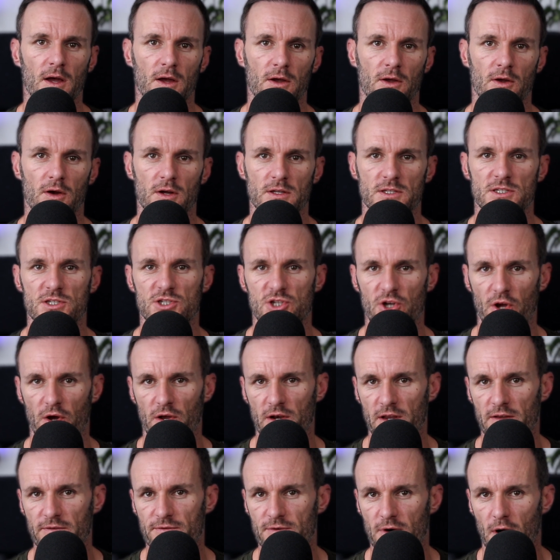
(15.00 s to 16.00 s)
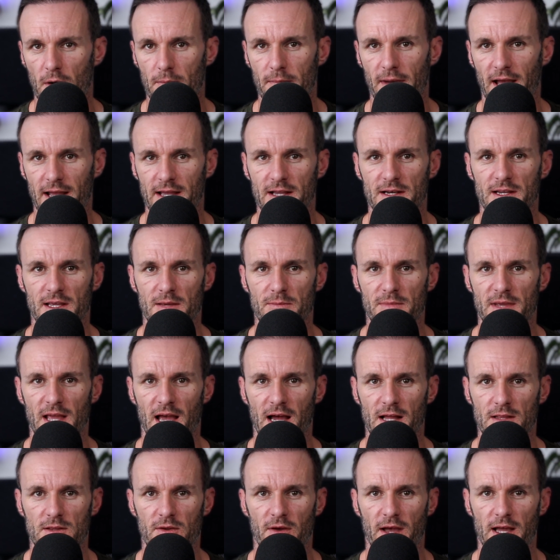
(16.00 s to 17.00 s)
Kurt's journey from
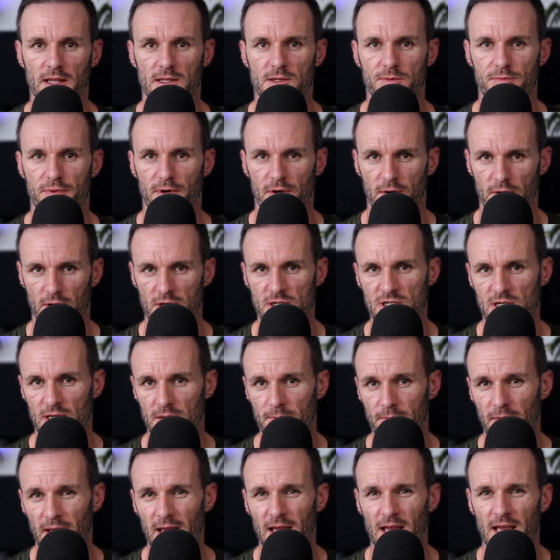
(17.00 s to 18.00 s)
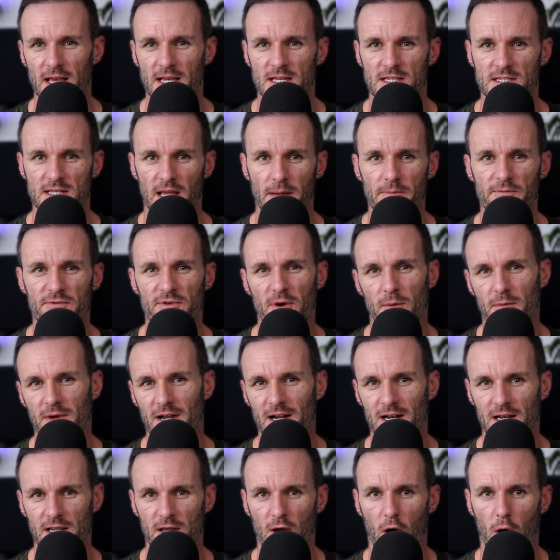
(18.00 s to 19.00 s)
academia to entrepreneurship stemmed from a
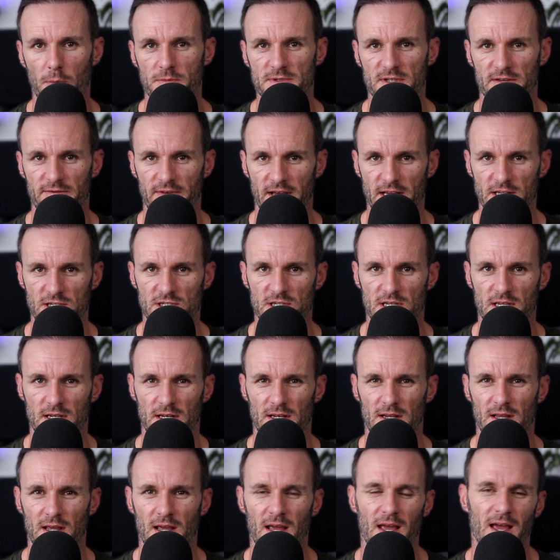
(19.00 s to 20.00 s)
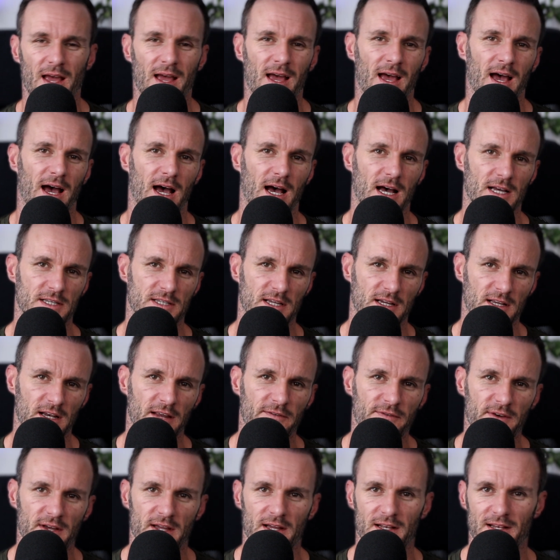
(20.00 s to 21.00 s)
clear observation a
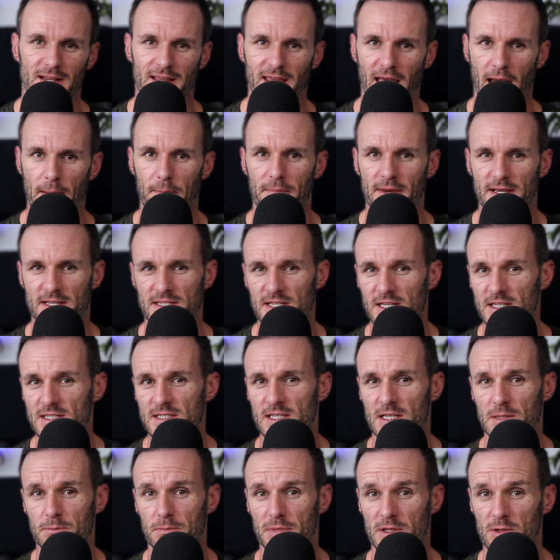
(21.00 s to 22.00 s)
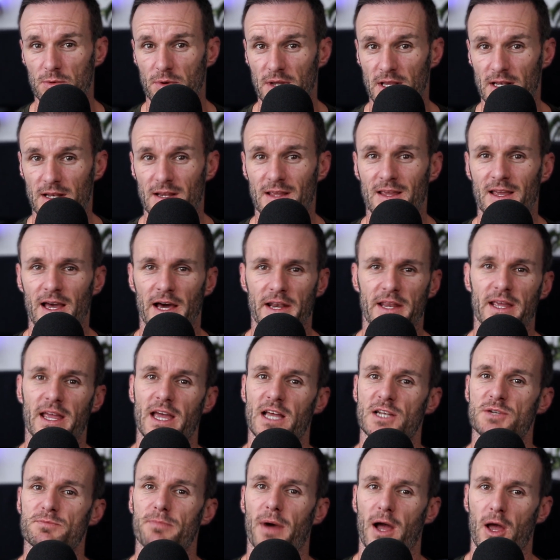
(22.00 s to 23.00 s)
significant gap existed between cutting
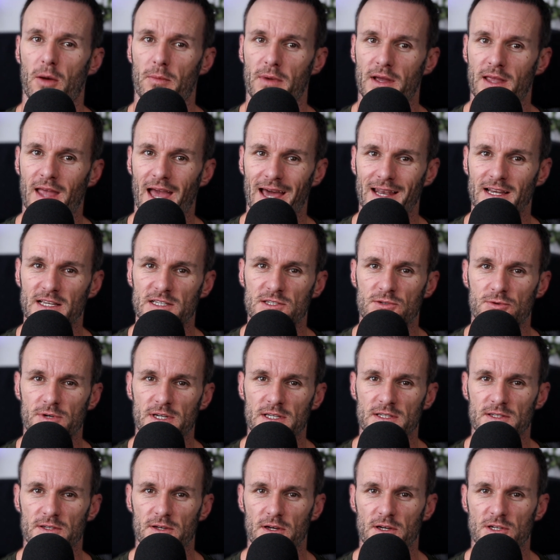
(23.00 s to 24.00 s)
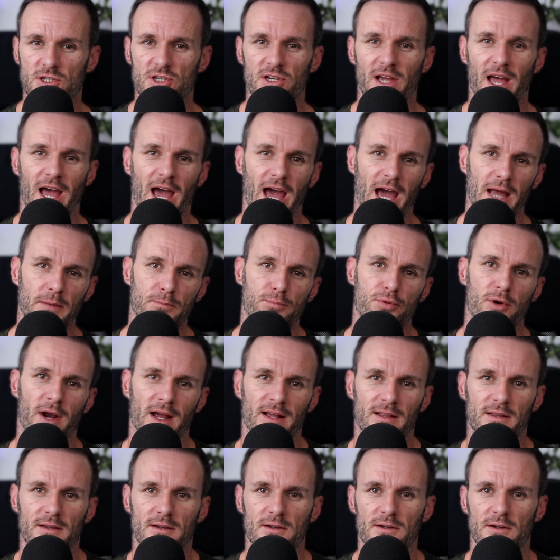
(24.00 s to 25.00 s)
edge biomechanics research and
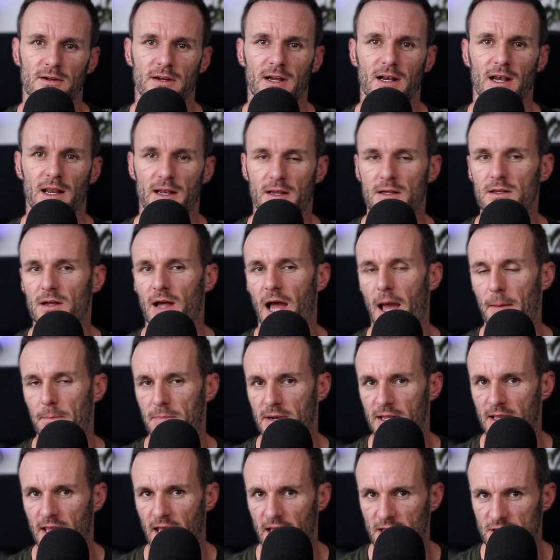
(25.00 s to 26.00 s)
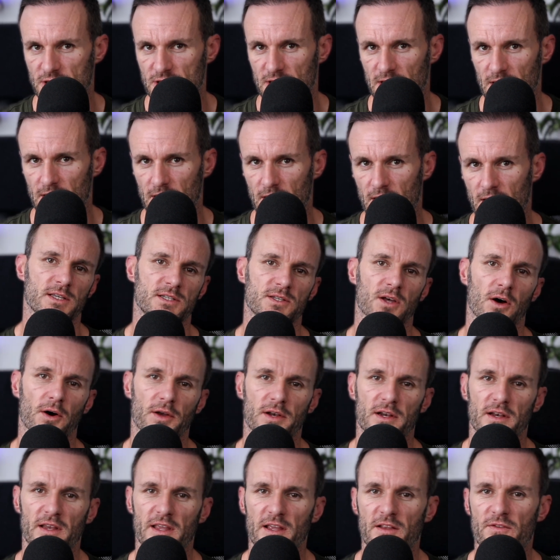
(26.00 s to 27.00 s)
practical clinical application. He saw
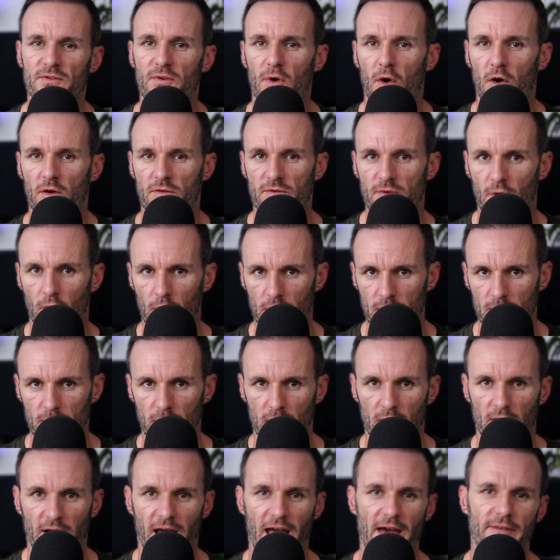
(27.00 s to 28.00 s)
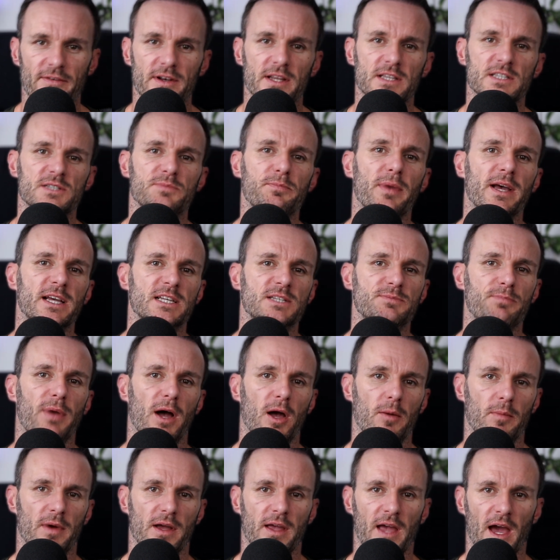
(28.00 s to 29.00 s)
the need for affordable, evidence based
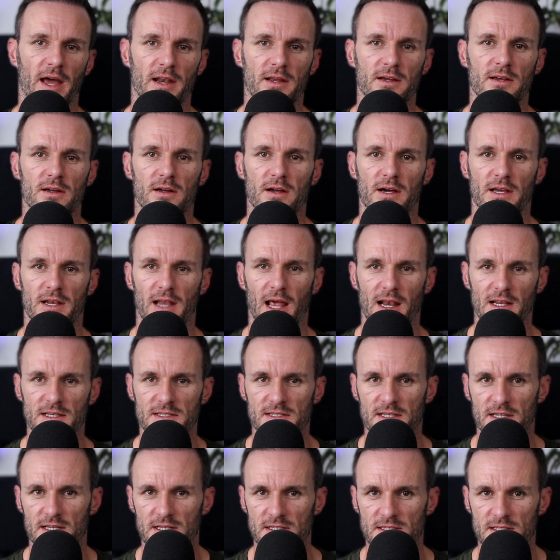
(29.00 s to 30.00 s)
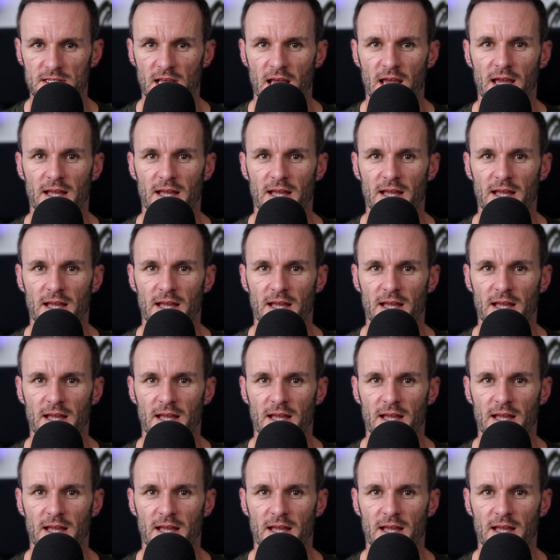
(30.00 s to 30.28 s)
biomechanical analysis